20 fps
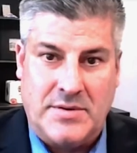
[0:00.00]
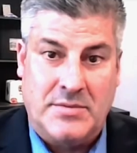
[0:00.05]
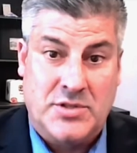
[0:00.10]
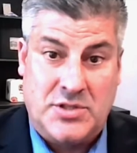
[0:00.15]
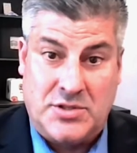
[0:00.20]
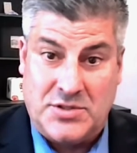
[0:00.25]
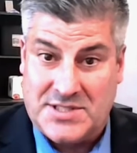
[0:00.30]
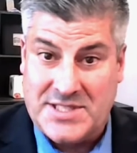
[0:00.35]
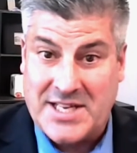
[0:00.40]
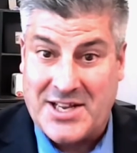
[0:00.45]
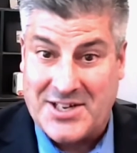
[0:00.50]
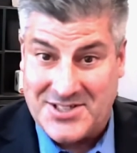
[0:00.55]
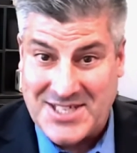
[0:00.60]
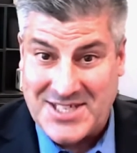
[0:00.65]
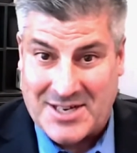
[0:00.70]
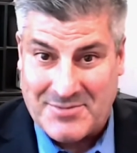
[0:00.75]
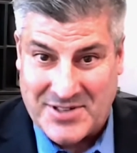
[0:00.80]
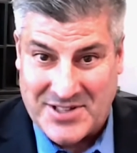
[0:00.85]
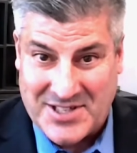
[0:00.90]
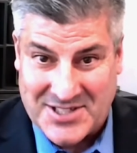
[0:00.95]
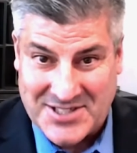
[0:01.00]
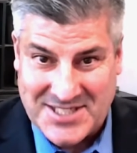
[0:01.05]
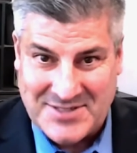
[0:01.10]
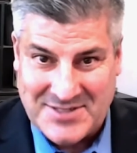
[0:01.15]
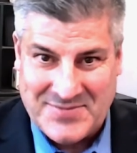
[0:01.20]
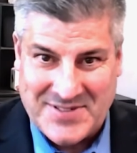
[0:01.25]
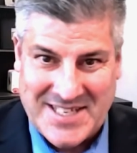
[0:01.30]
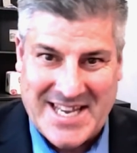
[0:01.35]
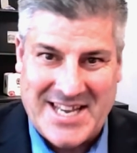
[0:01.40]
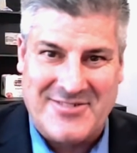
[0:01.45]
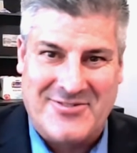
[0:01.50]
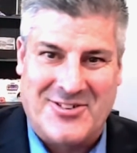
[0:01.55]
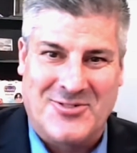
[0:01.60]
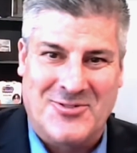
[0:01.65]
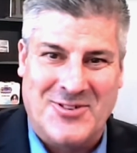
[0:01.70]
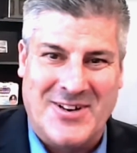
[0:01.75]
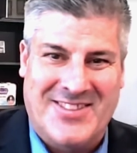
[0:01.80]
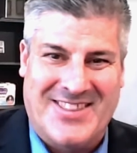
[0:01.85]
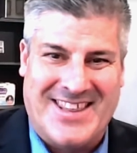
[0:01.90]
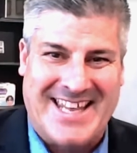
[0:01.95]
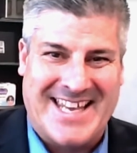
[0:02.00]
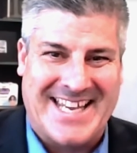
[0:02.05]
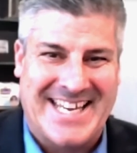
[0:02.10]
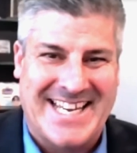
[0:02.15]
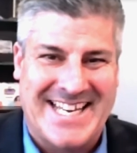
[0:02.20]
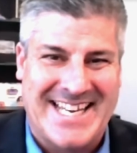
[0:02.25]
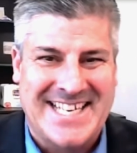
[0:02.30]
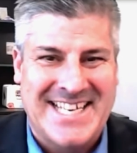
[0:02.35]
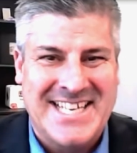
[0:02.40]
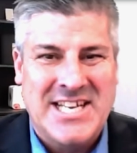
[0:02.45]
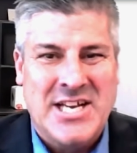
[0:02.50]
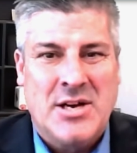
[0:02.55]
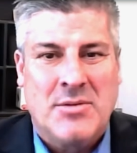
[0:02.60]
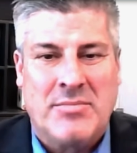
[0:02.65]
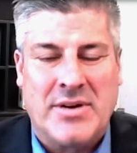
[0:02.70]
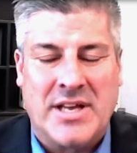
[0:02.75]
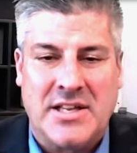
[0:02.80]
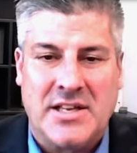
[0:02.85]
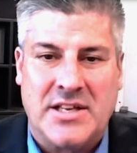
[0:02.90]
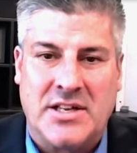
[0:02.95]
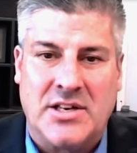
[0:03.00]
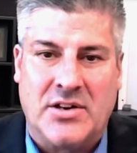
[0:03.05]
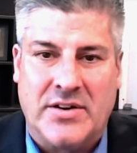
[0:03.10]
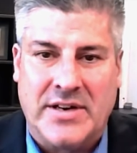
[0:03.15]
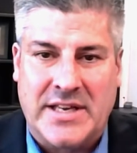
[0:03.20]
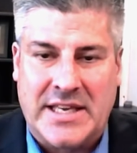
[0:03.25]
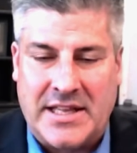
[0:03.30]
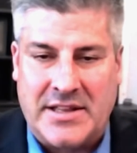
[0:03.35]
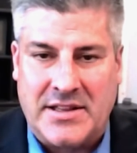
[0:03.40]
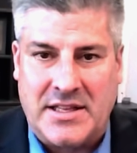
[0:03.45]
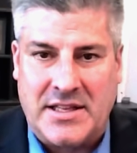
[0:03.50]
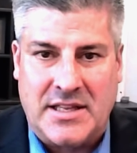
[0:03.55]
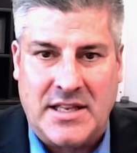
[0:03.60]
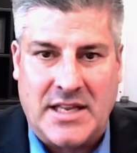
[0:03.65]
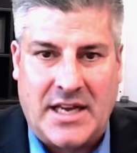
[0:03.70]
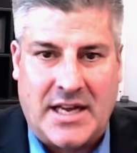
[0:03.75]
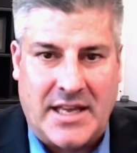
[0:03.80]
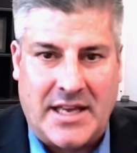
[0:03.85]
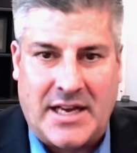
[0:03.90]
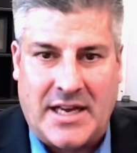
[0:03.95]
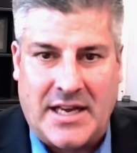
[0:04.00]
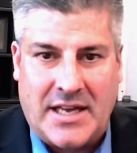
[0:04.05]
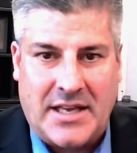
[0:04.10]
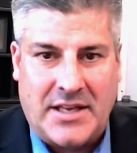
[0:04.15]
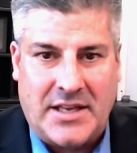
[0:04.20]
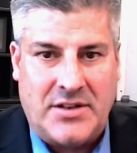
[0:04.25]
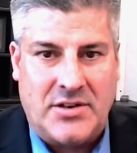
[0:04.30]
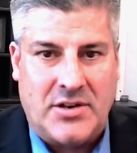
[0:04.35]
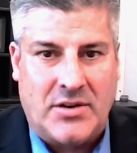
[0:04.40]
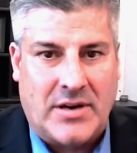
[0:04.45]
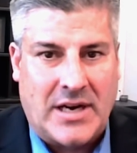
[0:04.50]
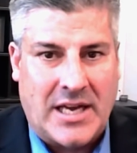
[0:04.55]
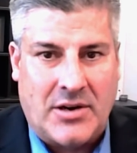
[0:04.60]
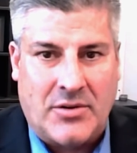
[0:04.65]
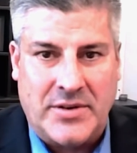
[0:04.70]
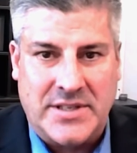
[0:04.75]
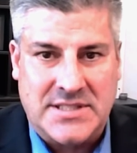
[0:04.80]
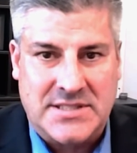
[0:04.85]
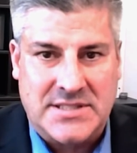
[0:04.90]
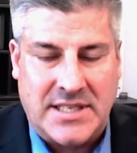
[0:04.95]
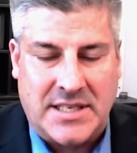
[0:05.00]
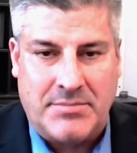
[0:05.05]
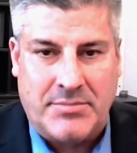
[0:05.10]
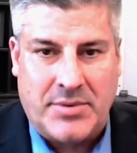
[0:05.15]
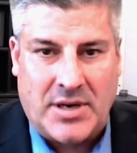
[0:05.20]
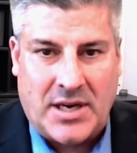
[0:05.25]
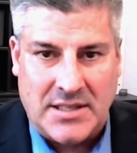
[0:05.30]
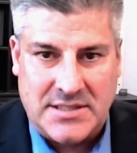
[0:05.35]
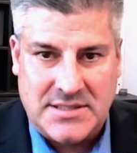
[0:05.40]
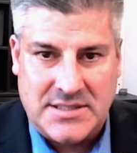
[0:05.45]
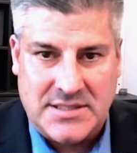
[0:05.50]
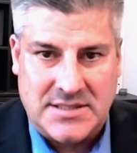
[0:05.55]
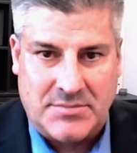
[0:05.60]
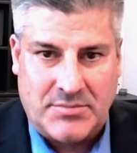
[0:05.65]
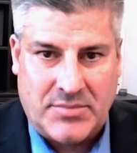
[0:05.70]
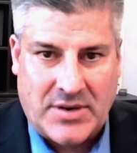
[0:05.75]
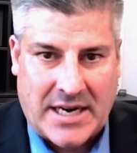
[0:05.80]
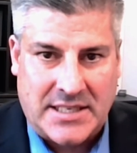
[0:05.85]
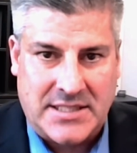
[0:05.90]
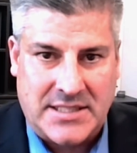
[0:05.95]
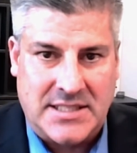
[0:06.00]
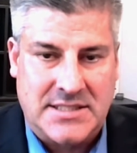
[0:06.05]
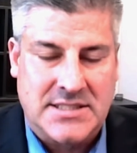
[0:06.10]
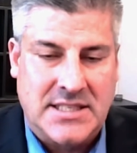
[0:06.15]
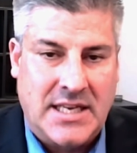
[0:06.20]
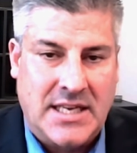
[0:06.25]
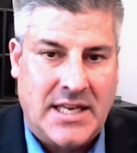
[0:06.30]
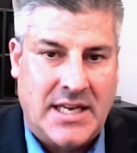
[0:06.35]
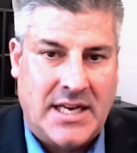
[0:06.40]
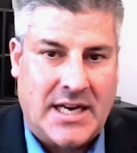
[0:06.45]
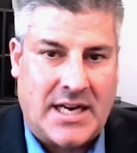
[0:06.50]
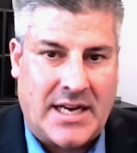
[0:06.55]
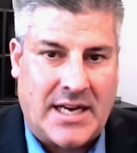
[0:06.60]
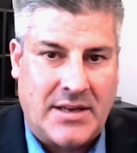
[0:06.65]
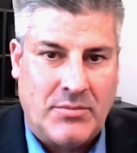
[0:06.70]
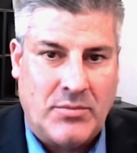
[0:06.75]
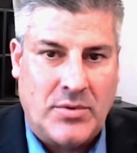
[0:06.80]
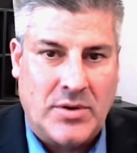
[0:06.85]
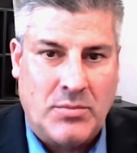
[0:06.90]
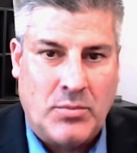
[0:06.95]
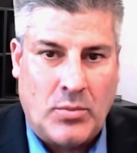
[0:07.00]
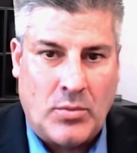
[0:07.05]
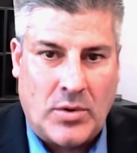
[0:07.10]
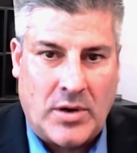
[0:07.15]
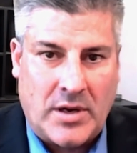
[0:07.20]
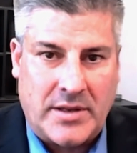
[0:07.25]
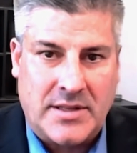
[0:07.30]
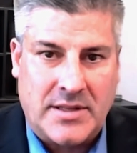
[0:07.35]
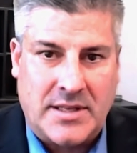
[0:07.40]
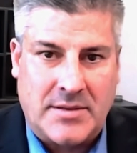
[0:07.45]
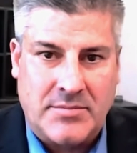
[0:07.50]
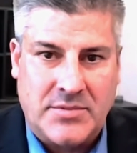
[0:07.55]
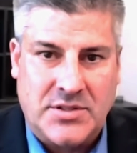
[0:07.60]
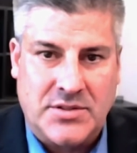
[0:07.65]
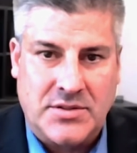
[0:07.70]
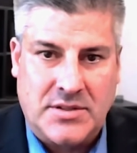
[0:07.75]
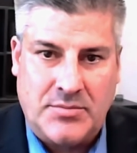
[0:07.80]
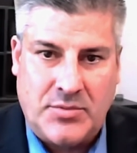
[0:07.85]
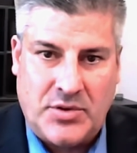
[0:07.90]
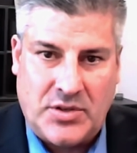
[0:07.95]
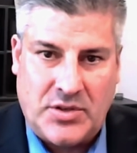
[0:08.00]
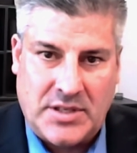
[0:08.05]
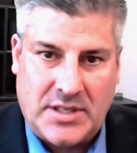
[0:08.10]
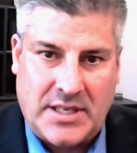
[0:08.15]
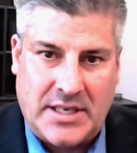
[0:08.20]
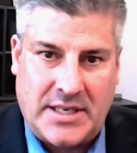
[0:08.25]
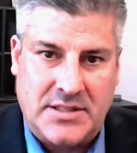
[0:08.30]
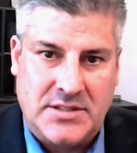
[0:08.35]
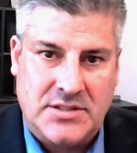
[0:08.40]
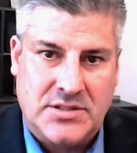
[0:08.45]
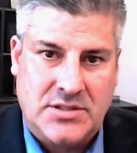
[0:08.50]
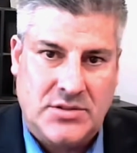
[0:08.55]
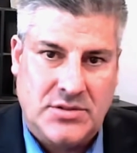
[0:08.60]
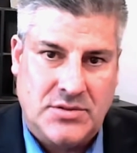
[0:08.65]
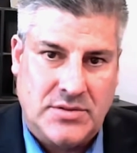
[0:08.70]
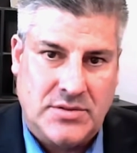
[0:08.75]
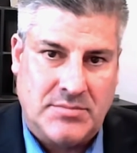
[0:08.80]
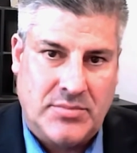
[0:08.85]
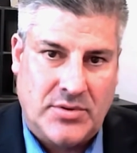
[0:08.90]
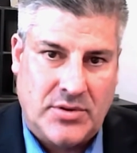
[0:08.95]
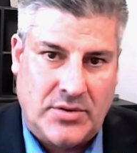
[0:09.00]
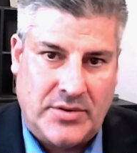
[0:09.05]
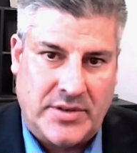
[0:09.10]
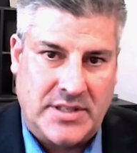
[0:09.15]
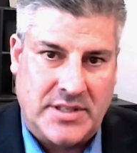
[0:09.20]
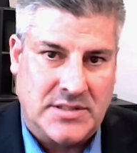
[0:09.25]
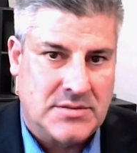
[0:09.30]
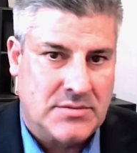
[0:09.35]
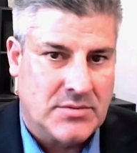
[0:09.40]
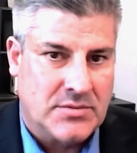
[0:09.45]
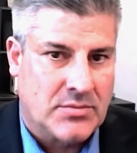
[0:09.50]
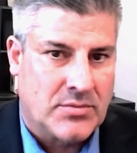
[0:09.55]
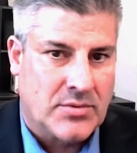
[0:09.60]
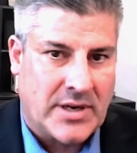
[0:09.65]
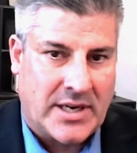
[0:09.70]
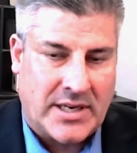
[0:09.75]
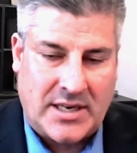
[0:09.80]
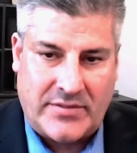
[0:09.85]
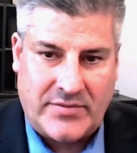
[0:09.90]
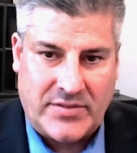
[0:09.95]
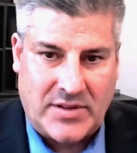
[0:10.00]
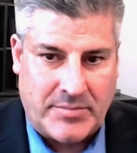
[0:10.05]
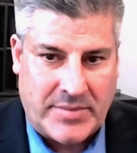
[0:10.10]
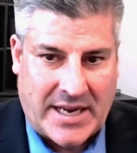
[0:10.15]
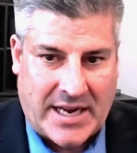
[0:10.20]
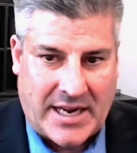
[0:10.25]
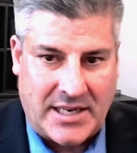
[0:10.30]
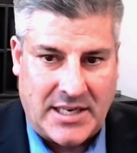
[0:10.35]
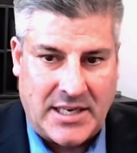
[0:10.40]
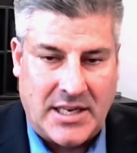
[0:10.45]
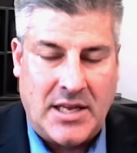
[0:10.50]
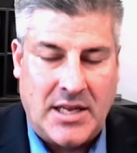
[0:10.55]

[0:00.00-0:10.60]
to stay on top of their TPA for one thing, but I always say policies and practice. I would want them to communicate to employees right off the bat.